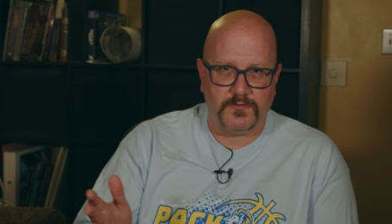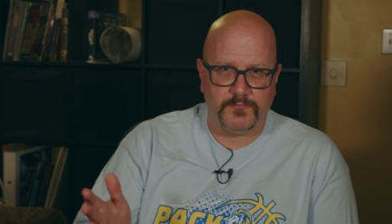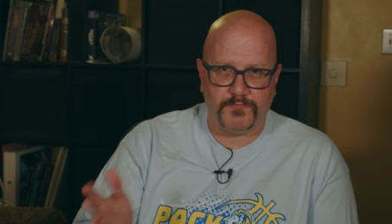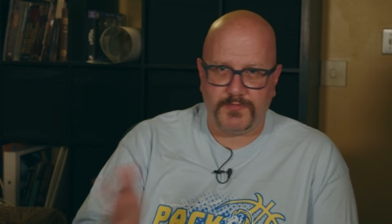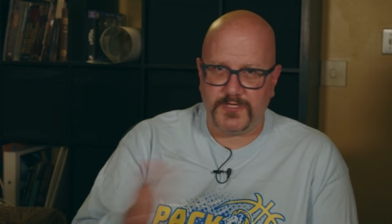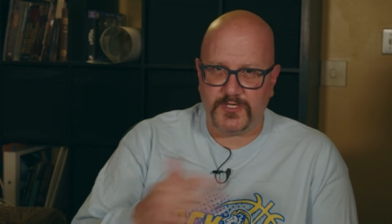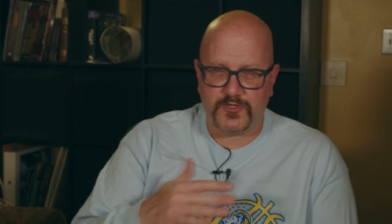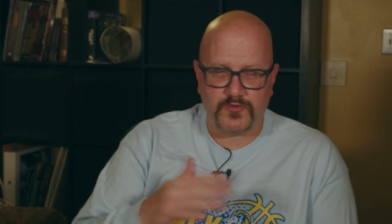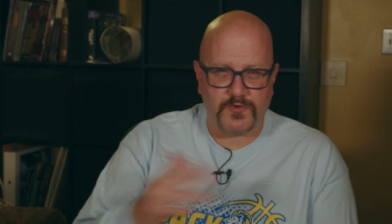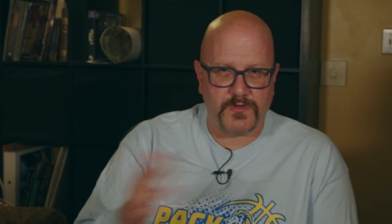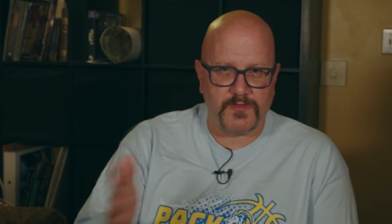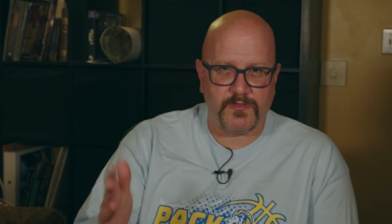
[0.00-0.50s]

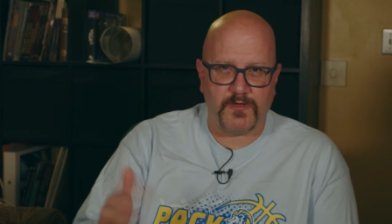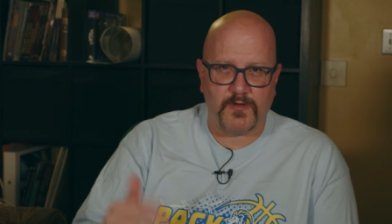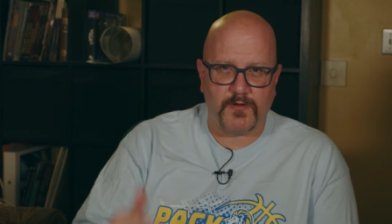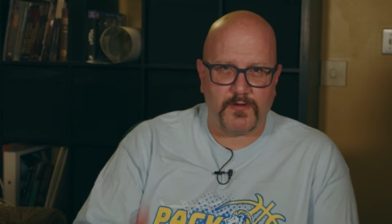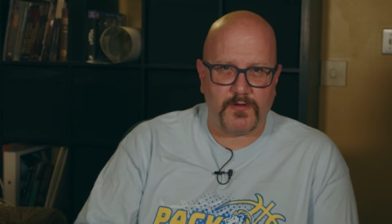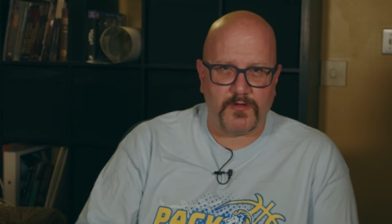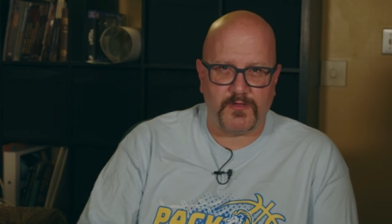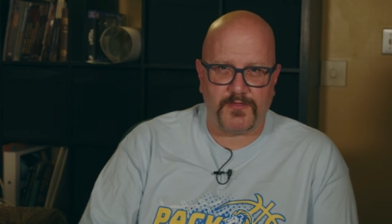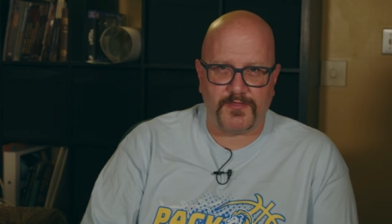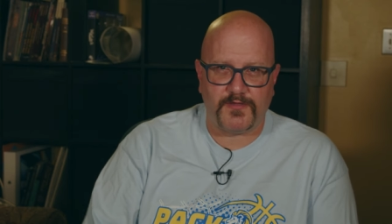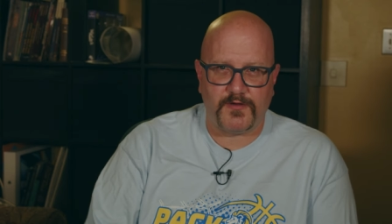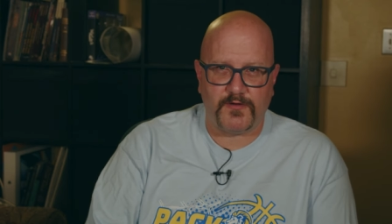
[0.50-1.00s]
between the
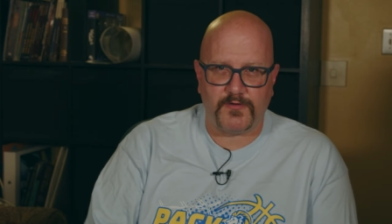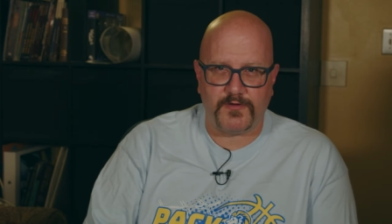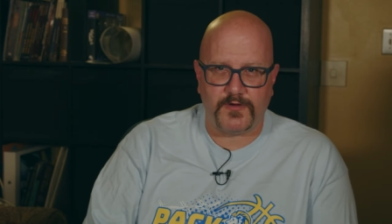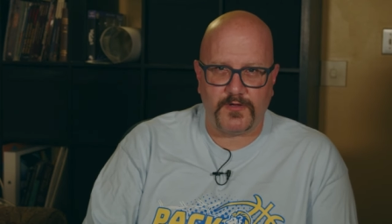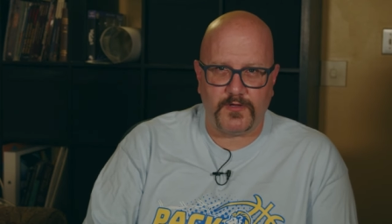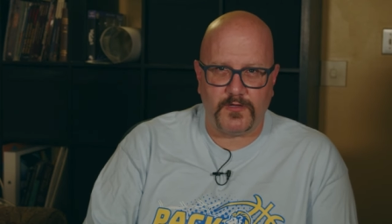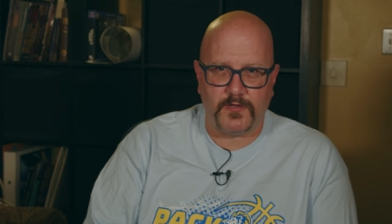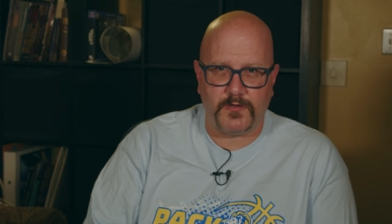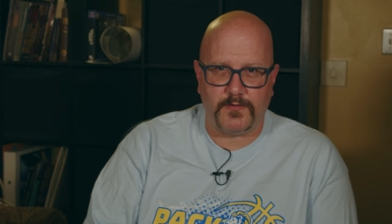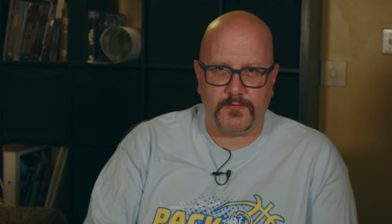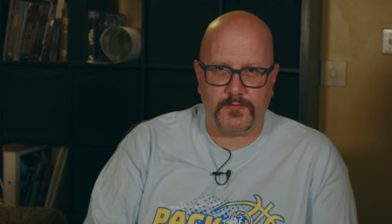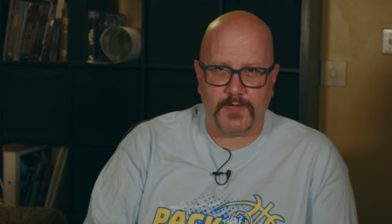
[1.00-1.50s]

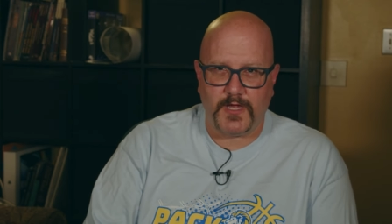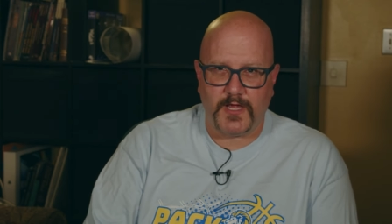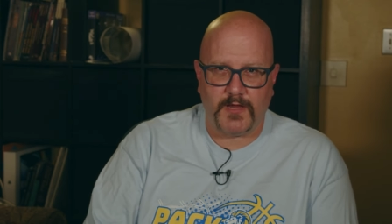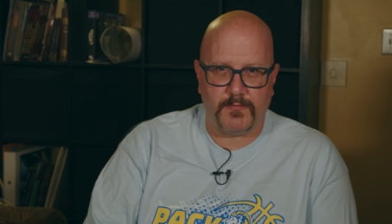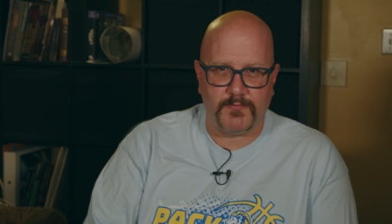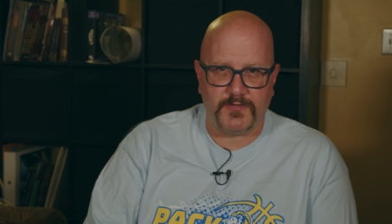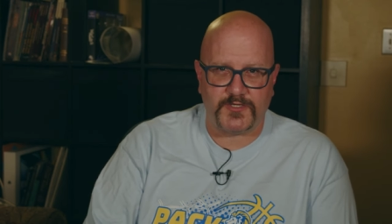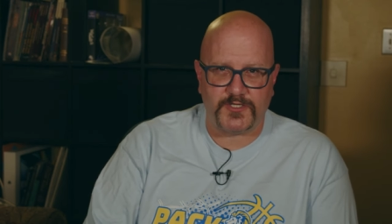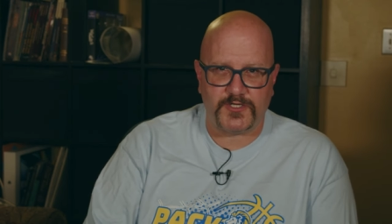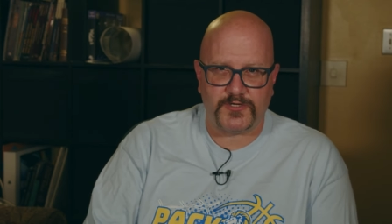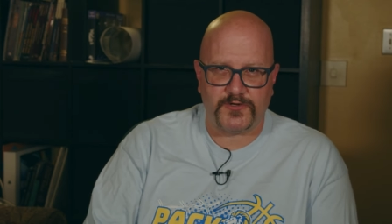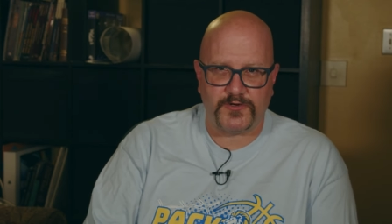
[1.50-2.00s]
ethereal and, and
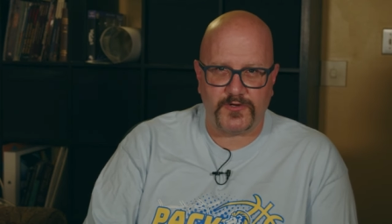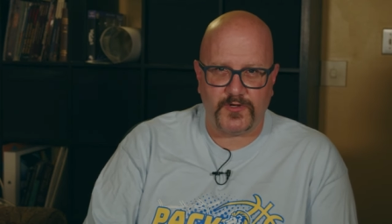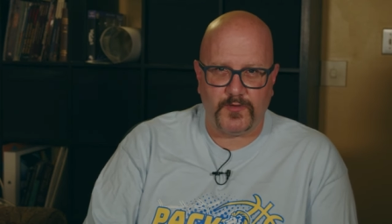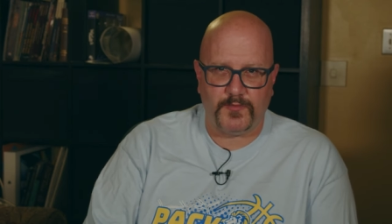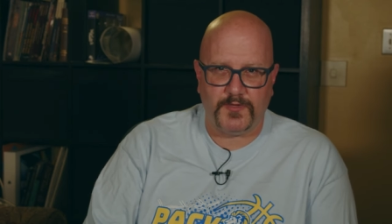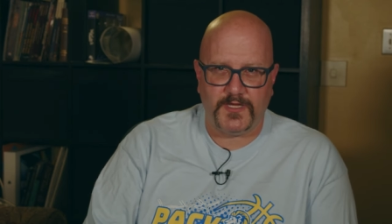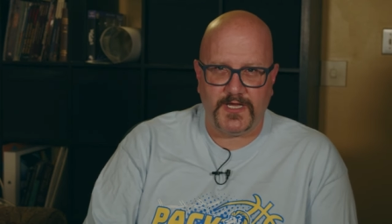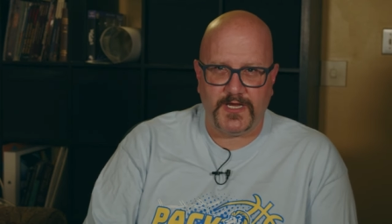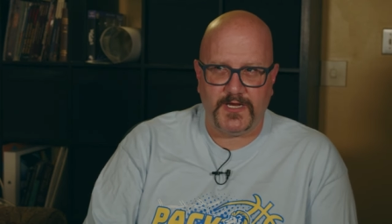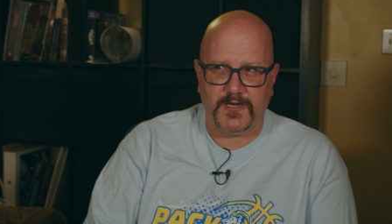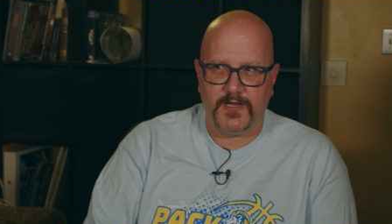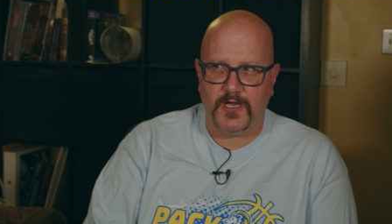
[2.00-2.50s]
material
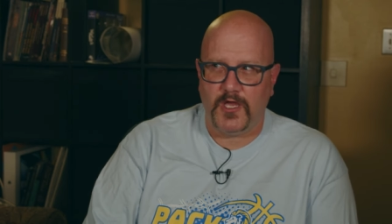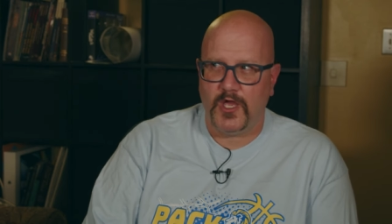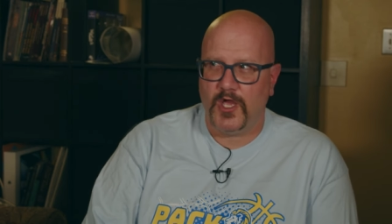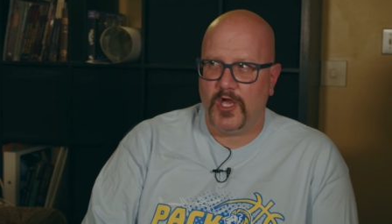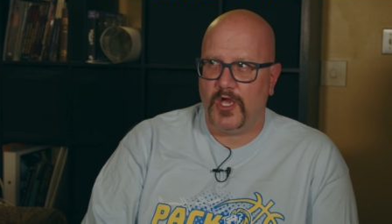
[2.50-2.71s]
plane,